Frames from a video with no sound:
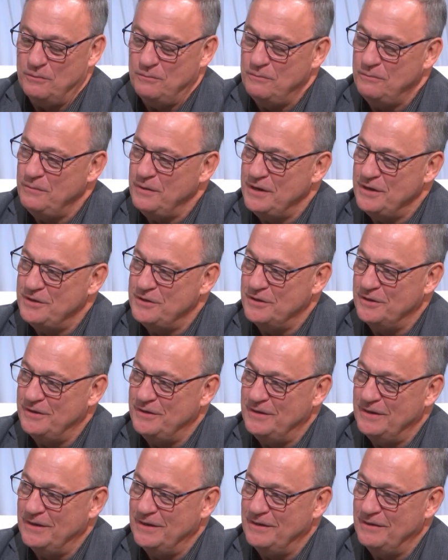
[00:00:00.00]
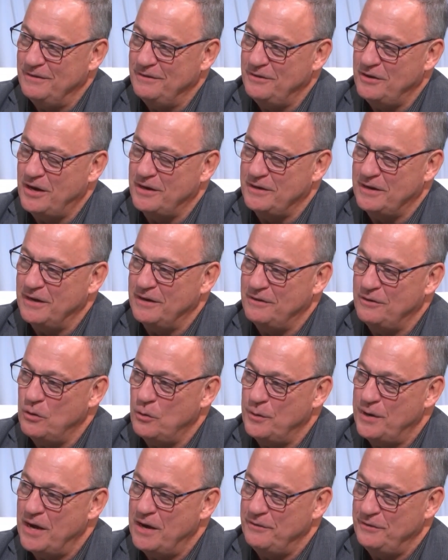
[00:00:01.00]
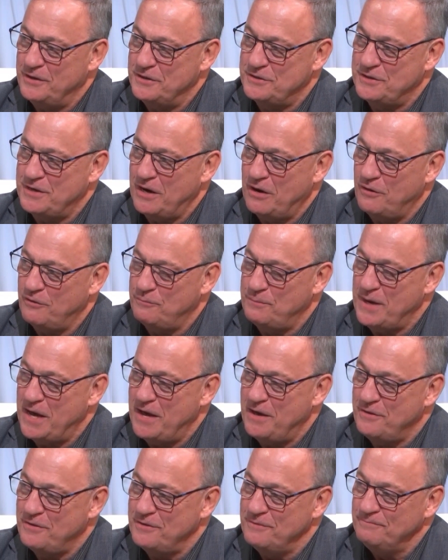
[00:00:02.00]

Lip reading: we should not go down this tariff path.